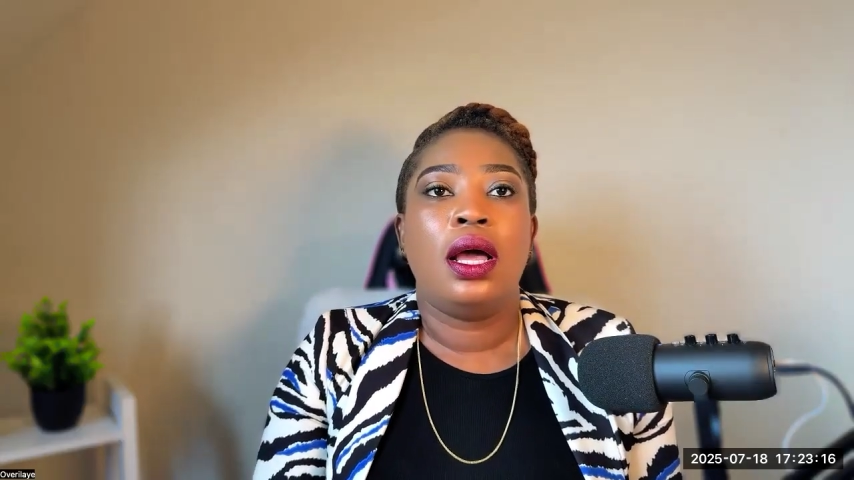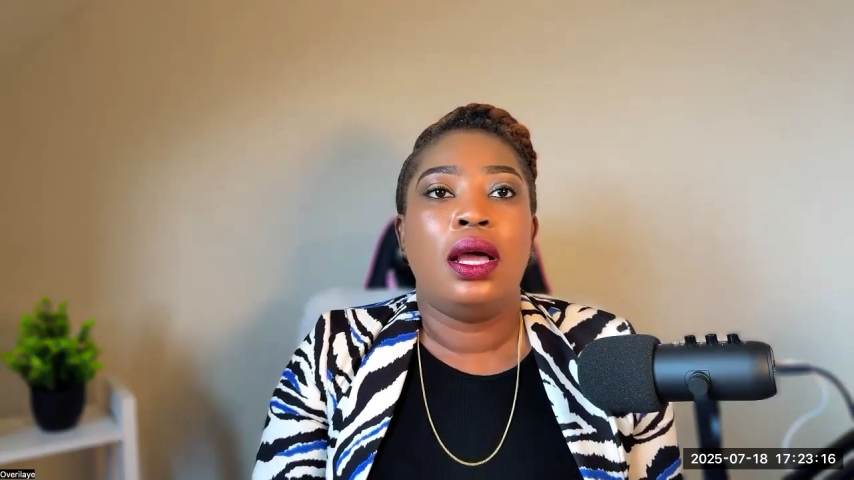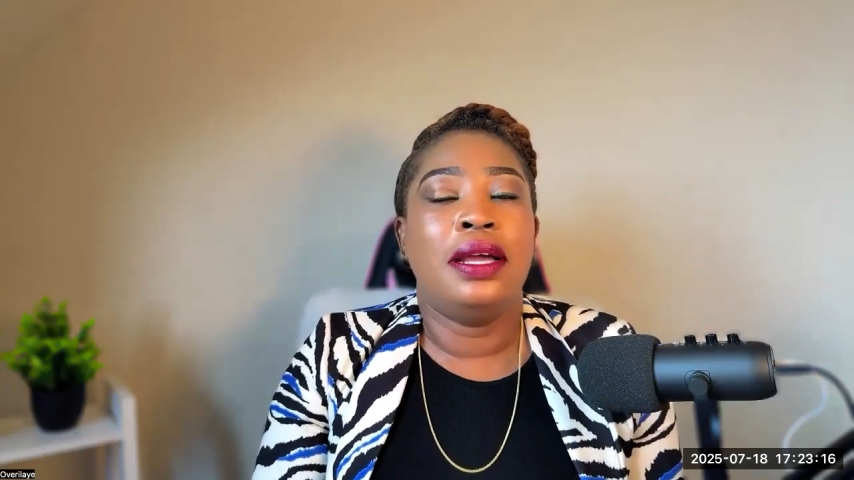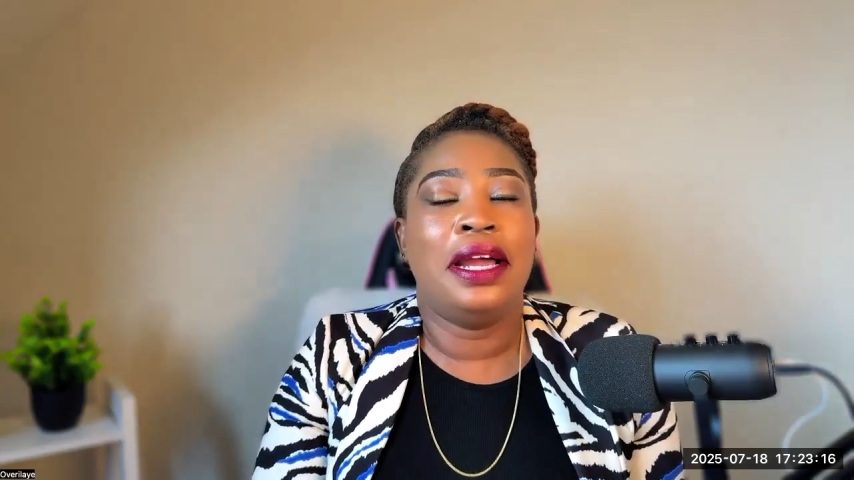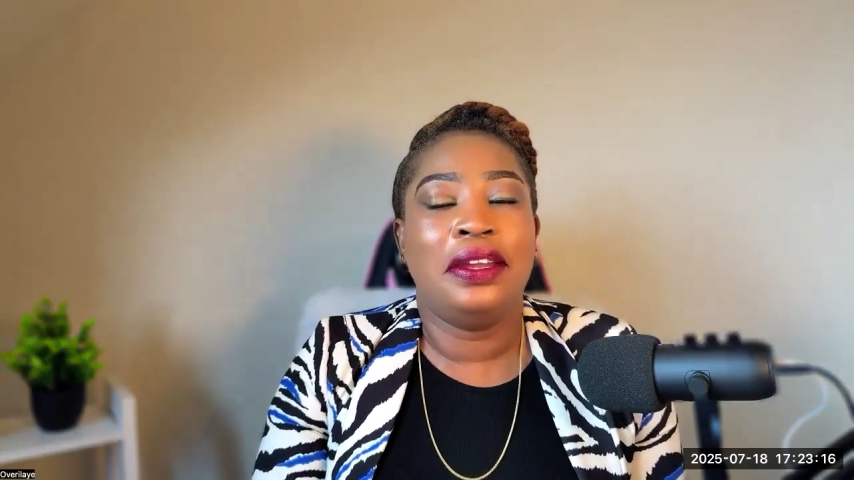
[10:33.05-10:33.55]

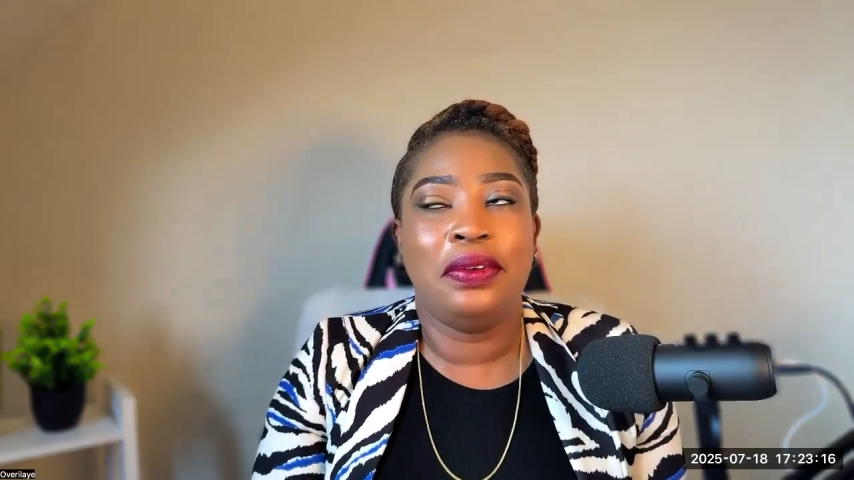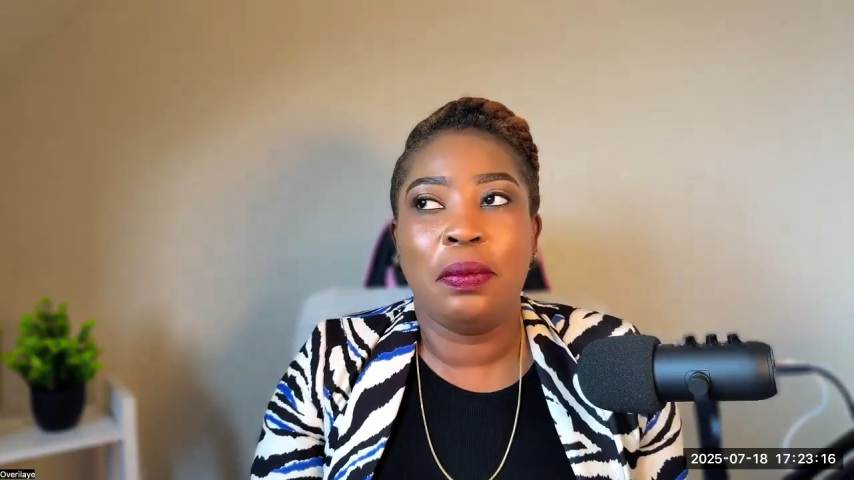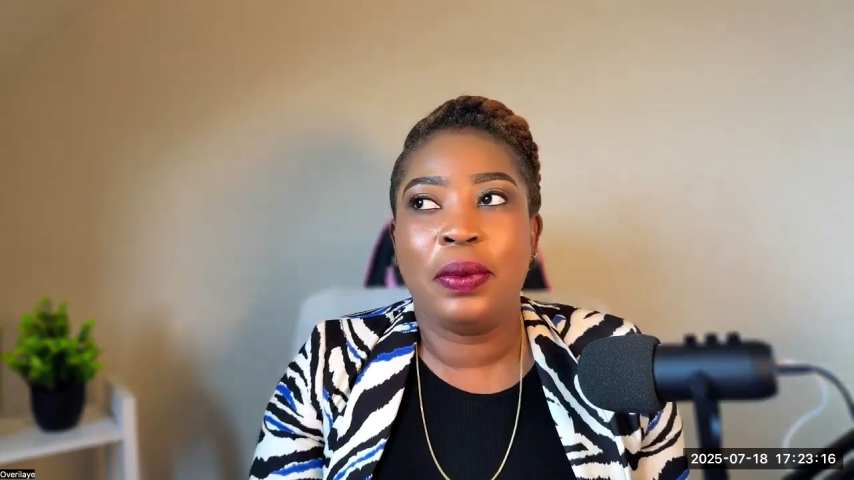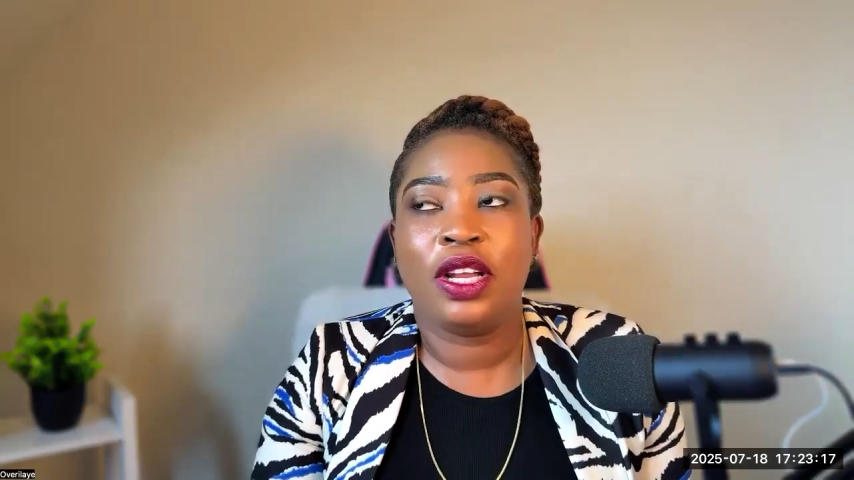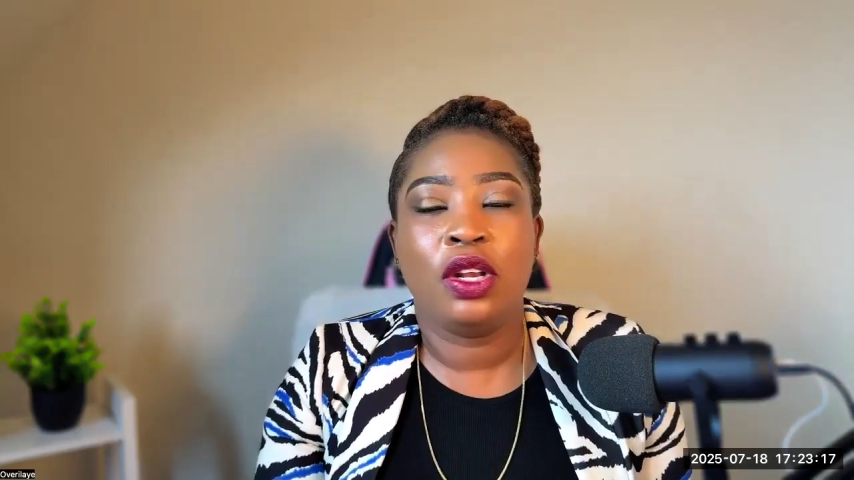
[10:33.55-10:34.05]
I don't
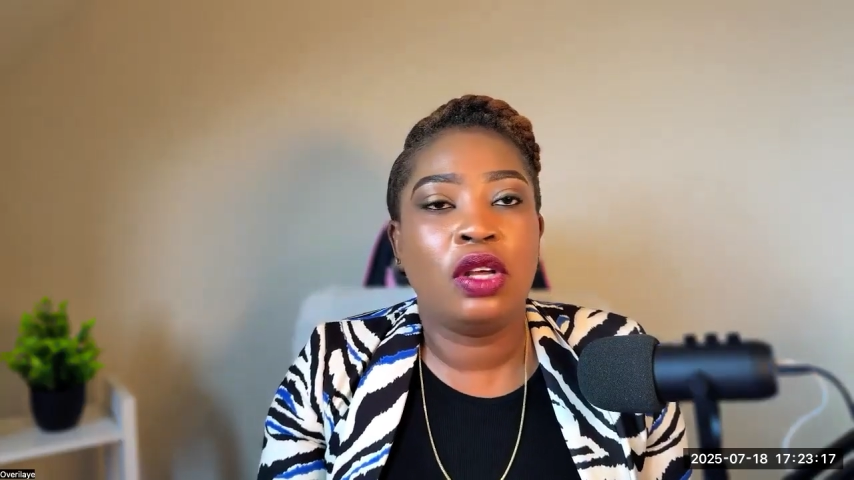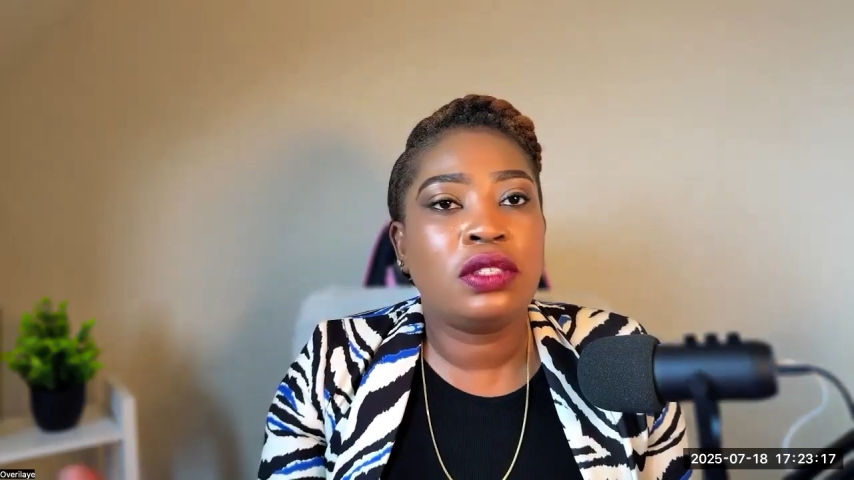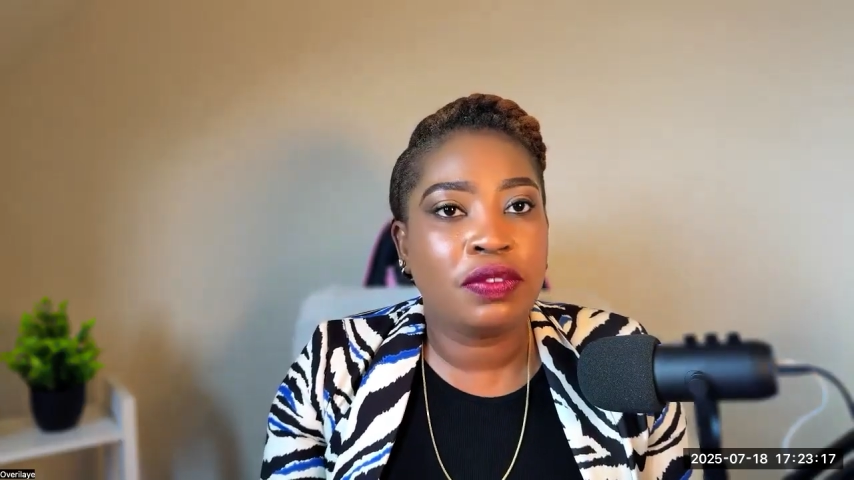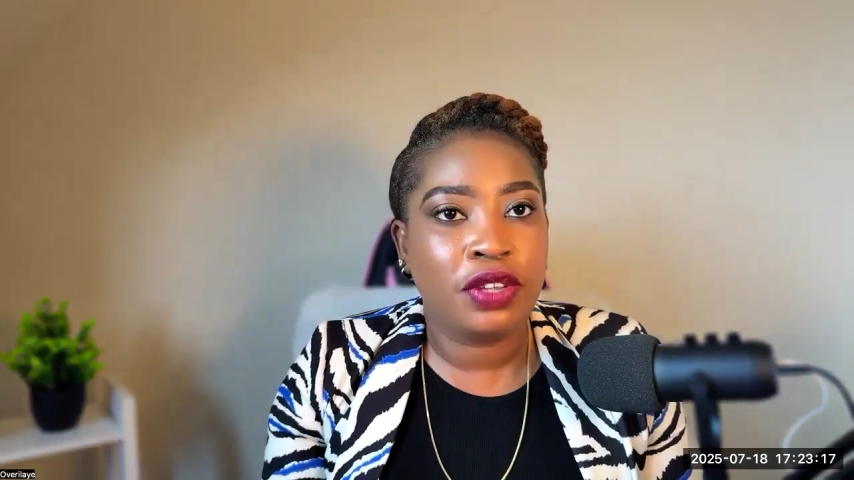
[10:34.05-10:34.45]
know, but there are lots of